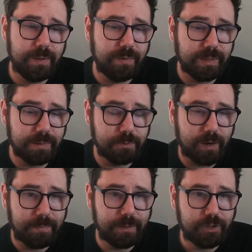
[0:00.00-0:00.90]
You can
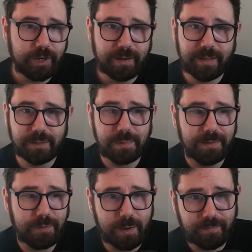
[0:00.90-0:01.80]
subscribe to the channel as well
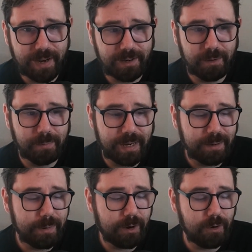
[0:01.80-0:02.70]
if you have not already.
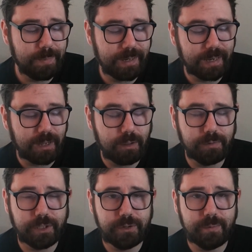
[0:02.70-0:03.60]
We are hoping to get
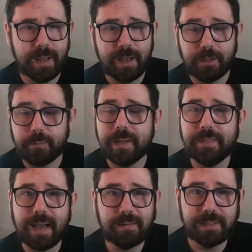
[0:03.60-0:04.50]
close to
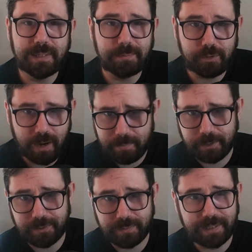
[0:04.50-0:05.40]
3,000
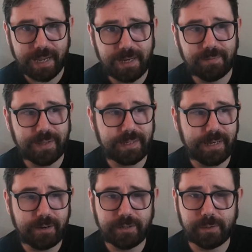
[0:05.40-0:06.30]
subscribers towards the end of this
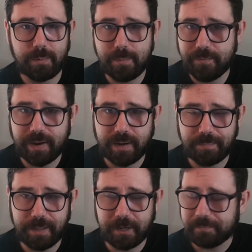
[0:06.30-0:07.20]
year, so we're moving on
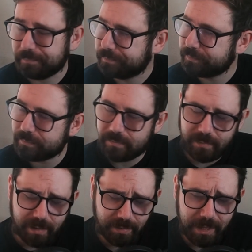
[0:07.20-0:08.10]
up there.
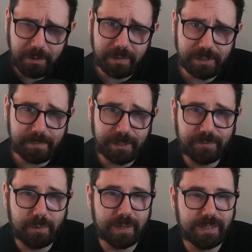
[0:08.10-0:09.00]
Thank you all so much
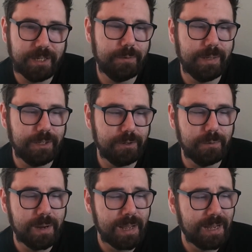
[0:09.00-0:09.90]
for continuing
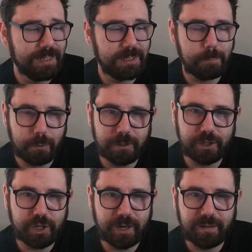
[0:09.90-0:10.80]
to support the
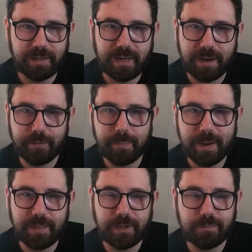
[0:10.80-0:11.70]
channel in every
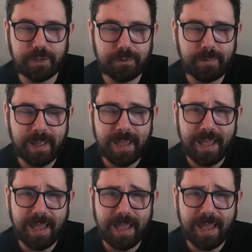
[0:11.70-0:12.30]
way that you do.